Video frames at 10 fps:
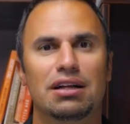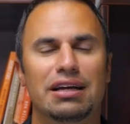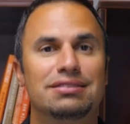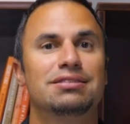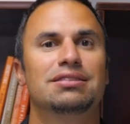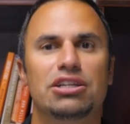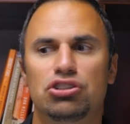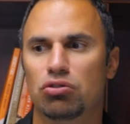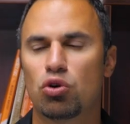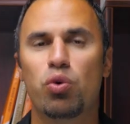
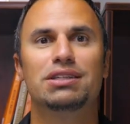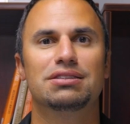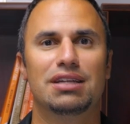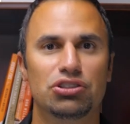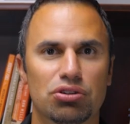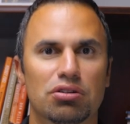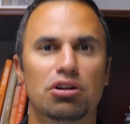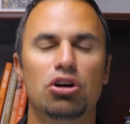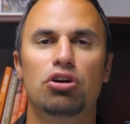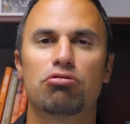essential, quintessential
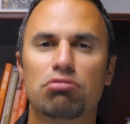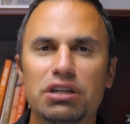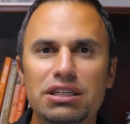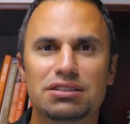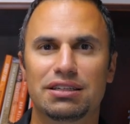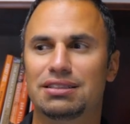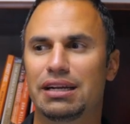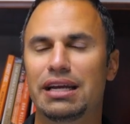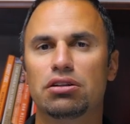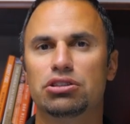reasons
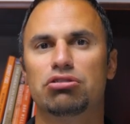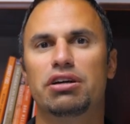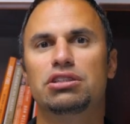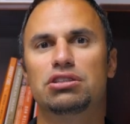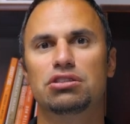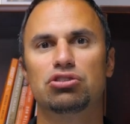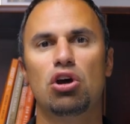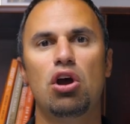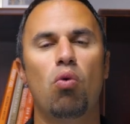and illustrations